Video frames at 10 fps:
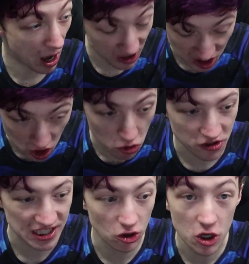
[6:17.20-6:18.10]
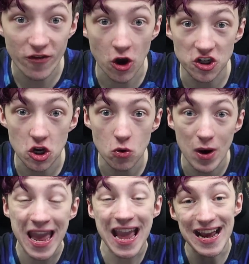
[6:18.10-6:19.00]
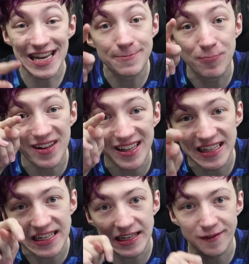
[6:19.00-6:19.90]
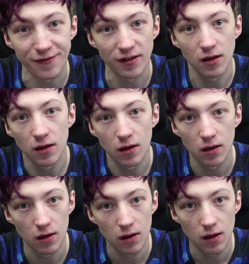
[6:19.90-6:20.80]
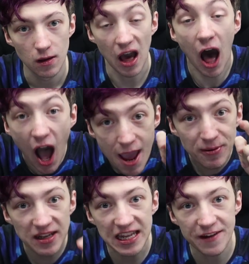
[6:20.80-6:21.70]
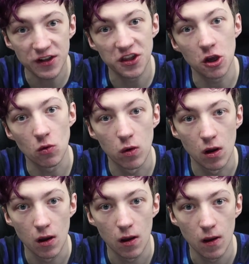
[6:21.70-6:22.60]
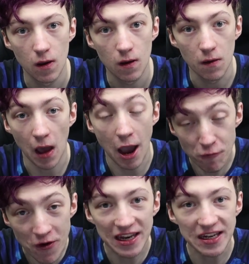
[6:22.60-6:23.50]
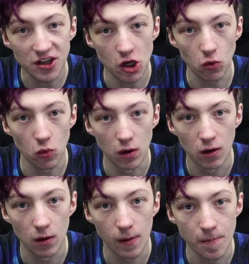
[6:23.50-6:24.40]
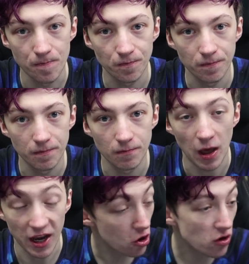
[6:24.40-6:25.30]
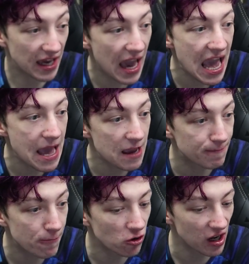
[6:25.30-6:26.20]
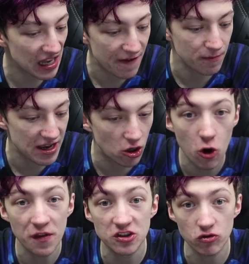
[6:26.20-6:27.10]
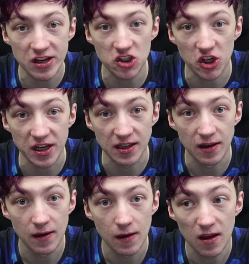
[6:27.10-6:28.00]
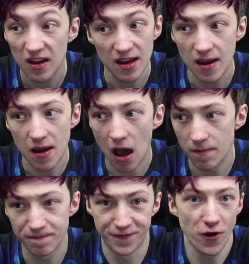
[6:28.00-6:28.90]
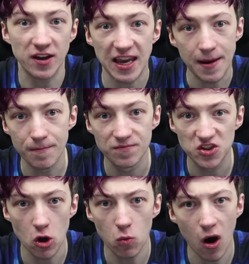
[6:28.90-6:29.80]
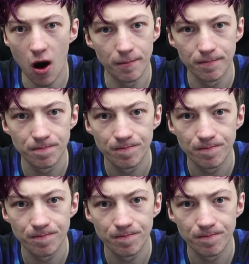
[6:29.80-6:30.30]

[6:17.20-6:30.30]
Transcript: And to do those things, all you've got to do is believe. I believe in you. I really do. And I don't care if people are going to laugh at me and call this cringy. Fuck it. So what?